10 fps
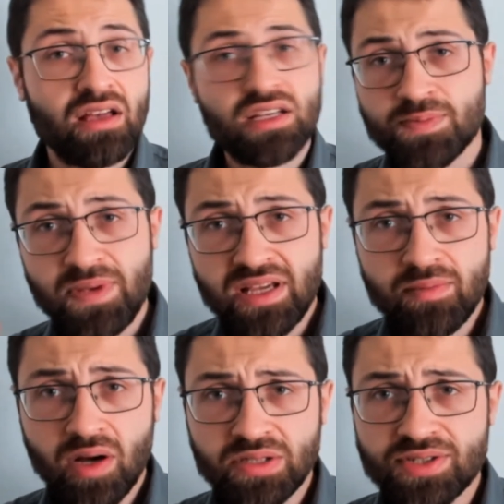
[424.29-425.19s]
Speaking
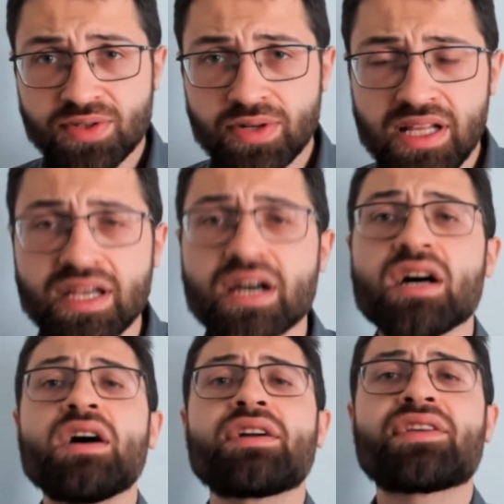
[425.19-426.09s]
about Australia,
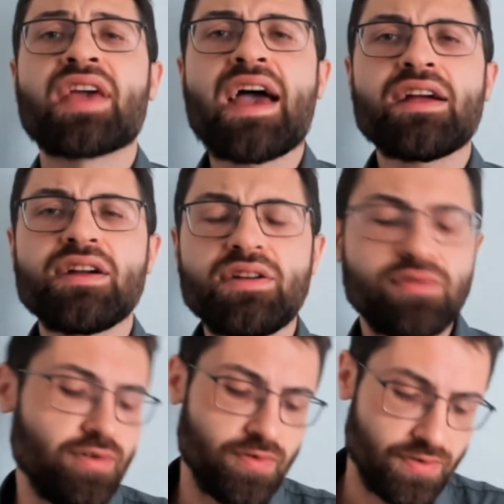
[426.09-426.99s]

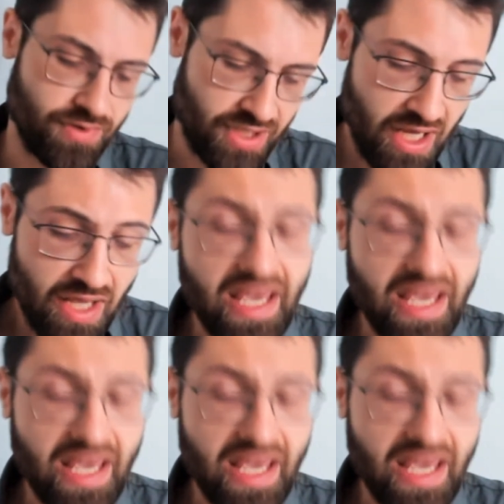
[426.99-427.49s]
kangaroos.